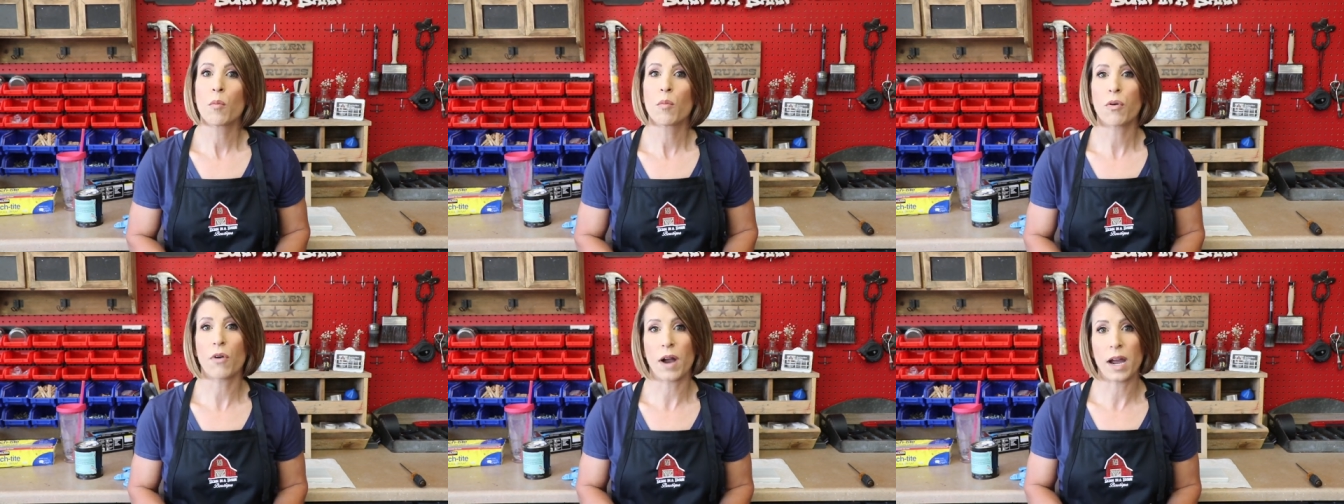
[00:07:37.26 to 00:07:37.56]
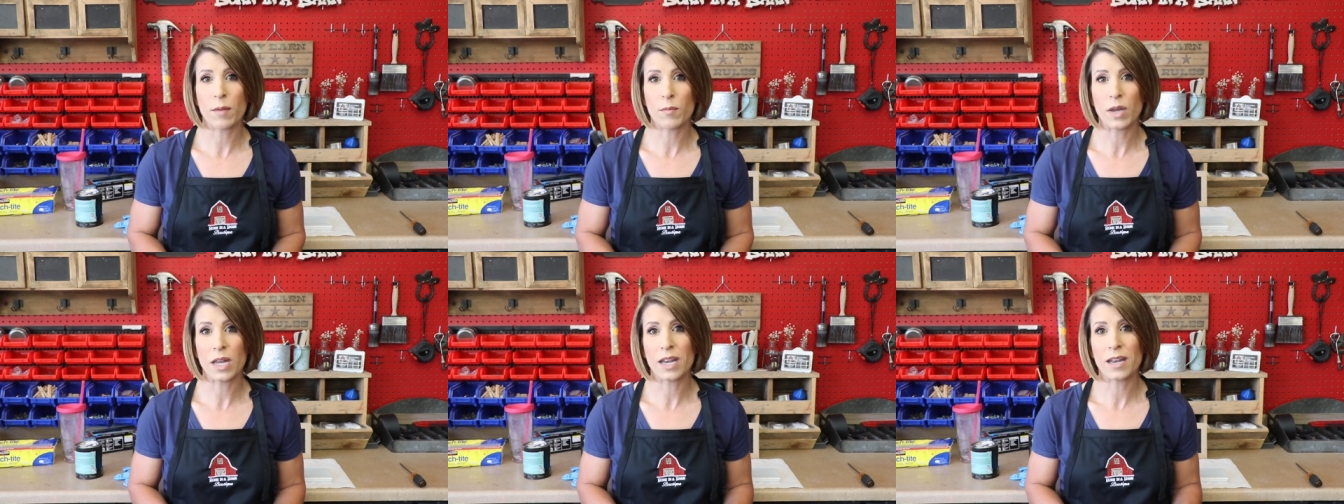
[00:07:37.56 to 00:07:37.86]

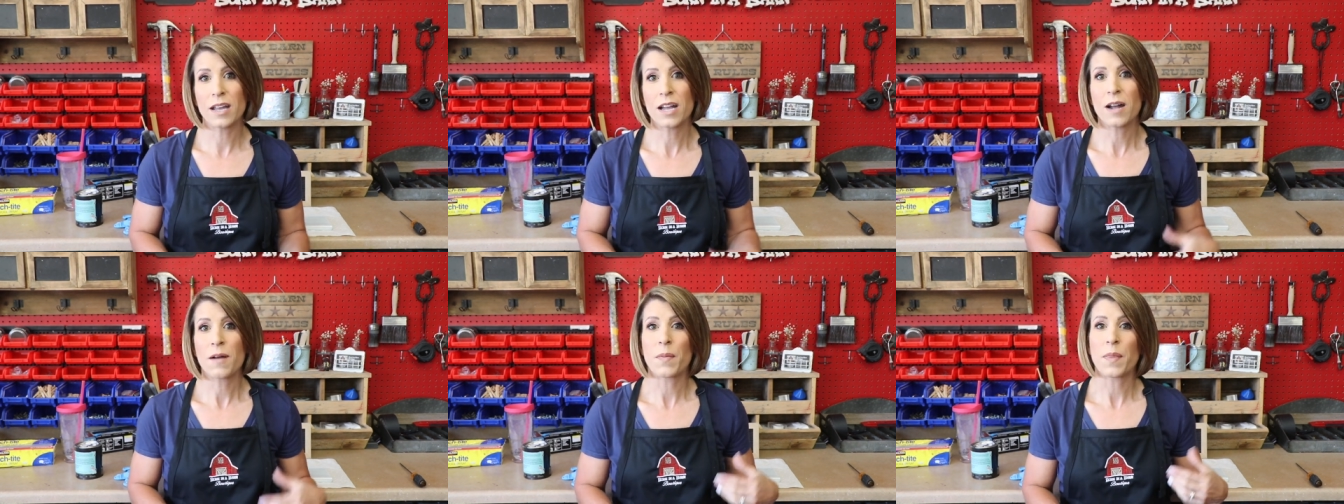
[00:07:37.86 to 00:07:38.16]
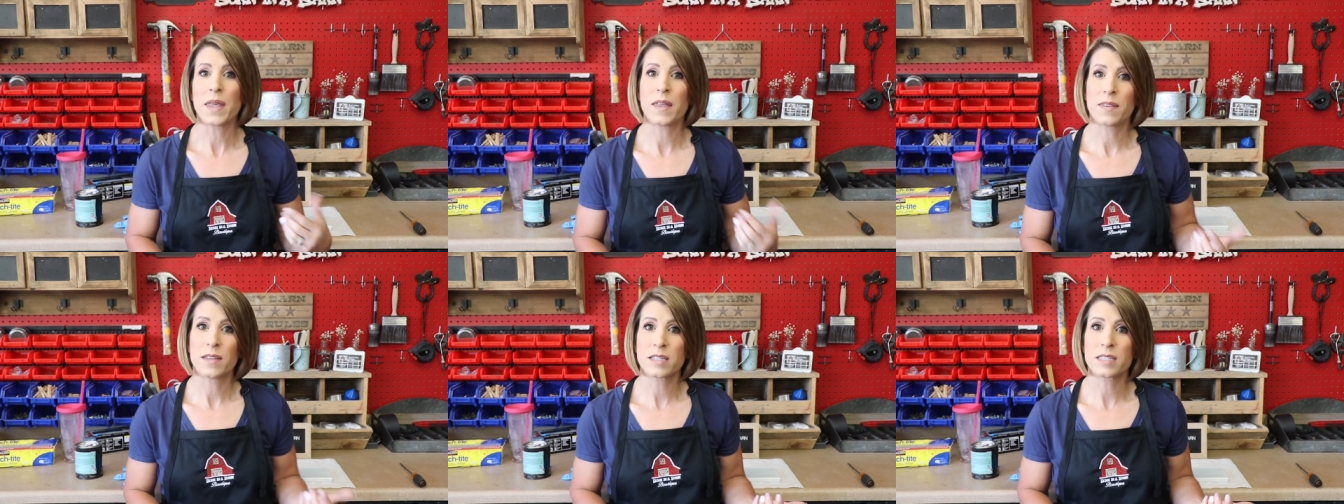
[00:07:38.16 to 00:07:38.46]
Priming,
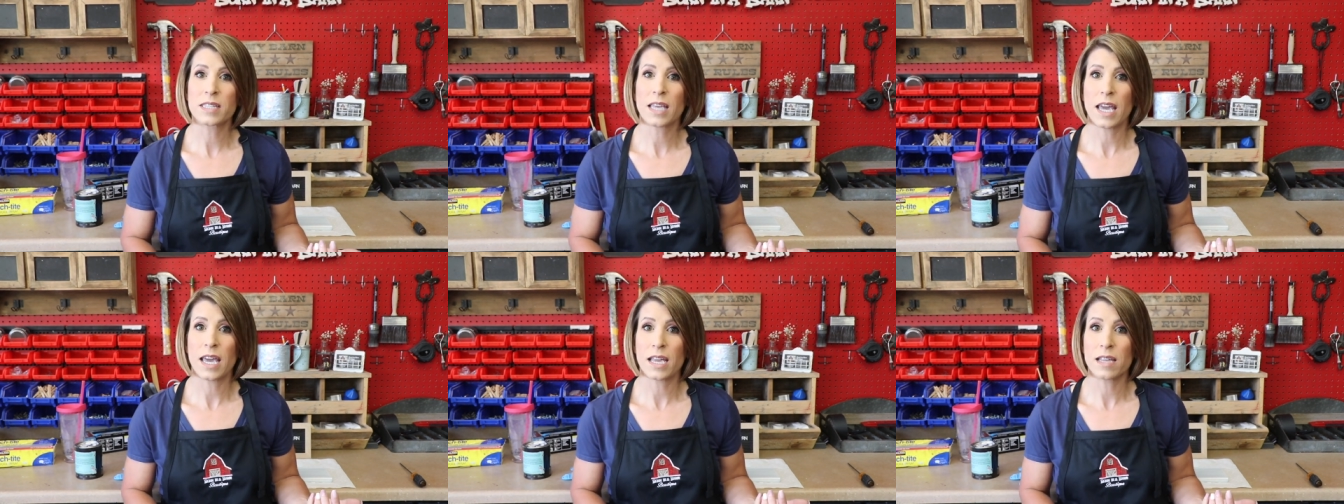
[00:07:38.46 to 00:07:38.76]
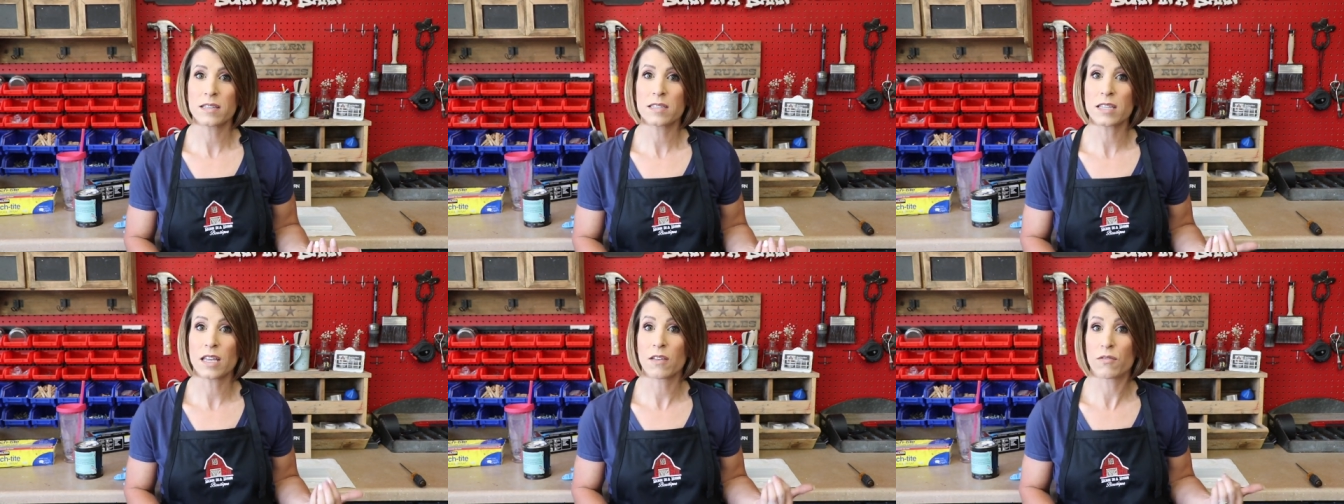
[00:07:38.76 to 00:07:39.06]
in this
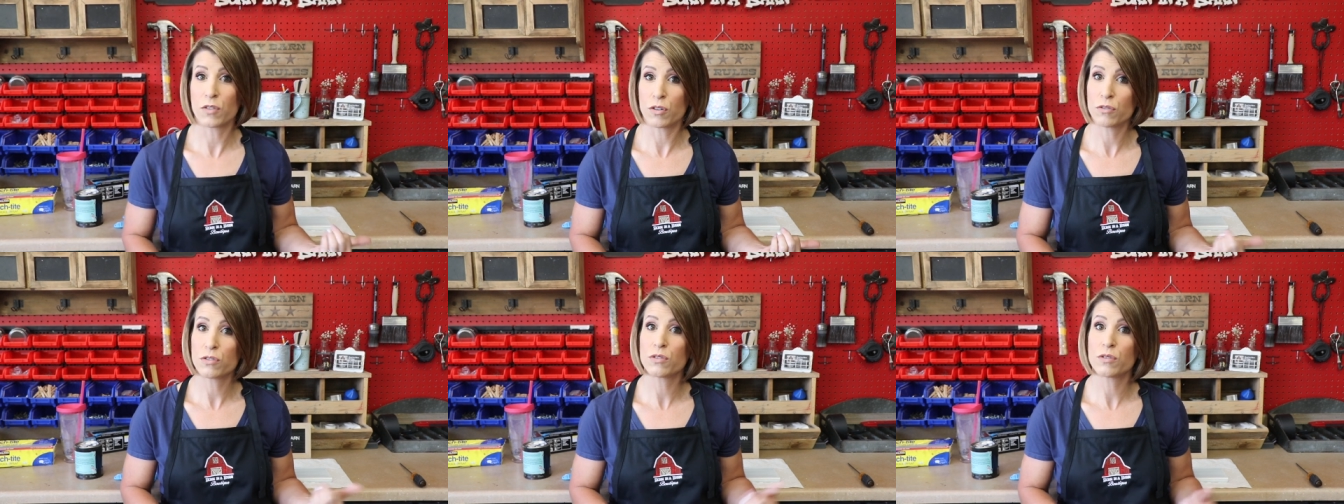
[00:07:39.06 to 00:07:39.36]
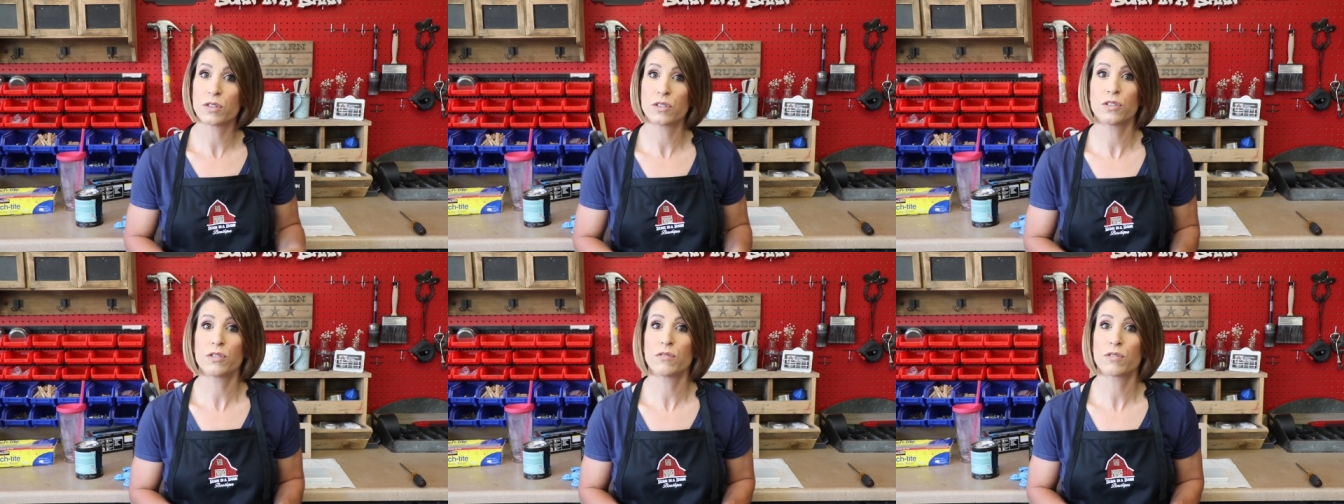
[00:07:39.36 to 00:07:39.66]
case, if you're
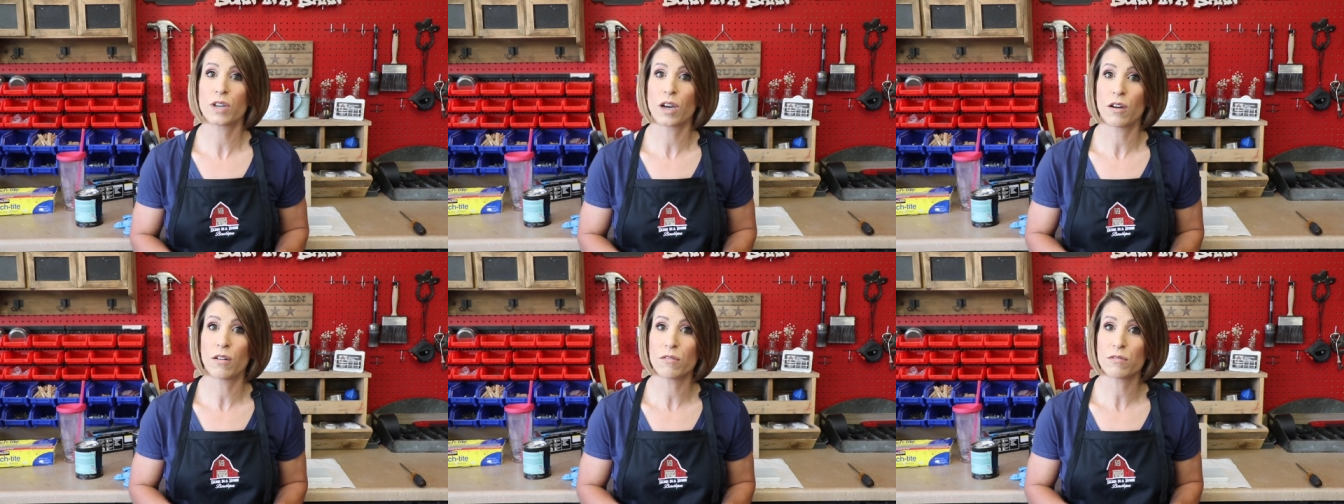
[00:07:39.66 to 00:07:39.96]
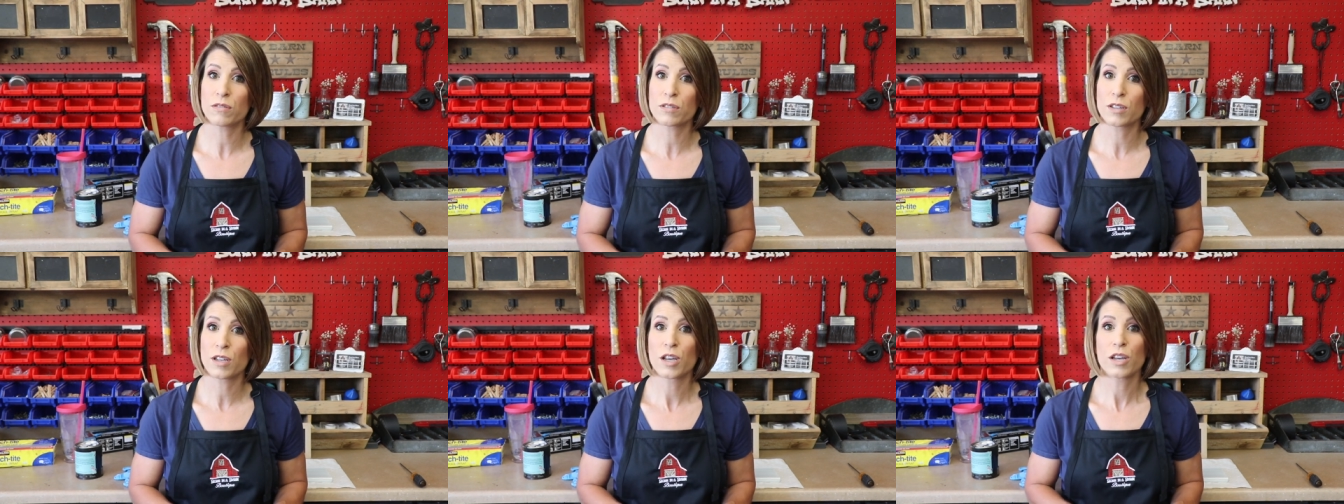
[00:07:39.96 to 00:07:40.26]
doing two
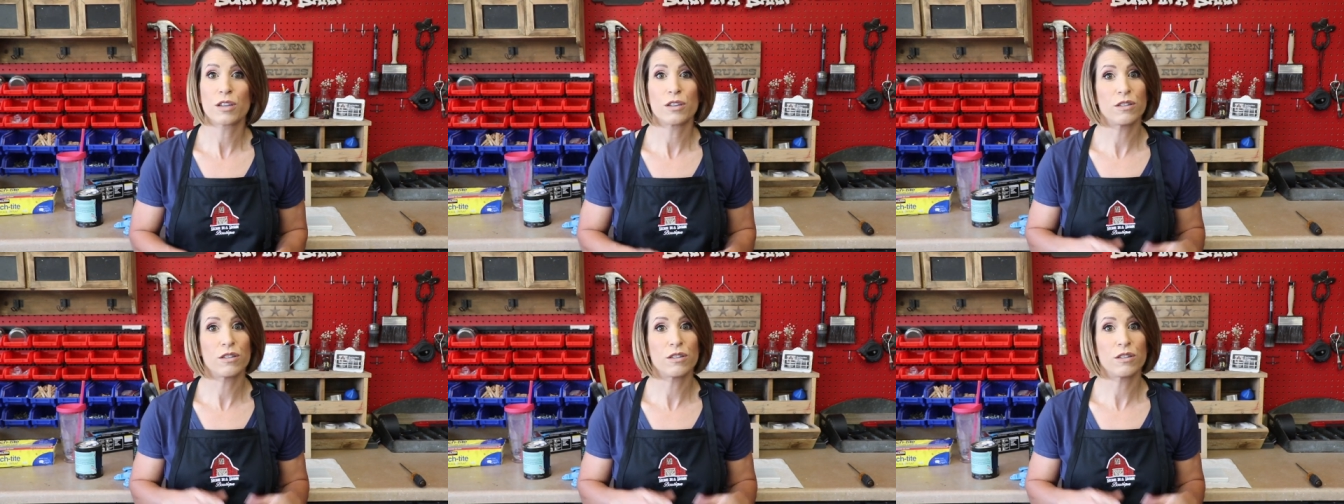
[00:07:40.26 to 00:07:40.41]
coats,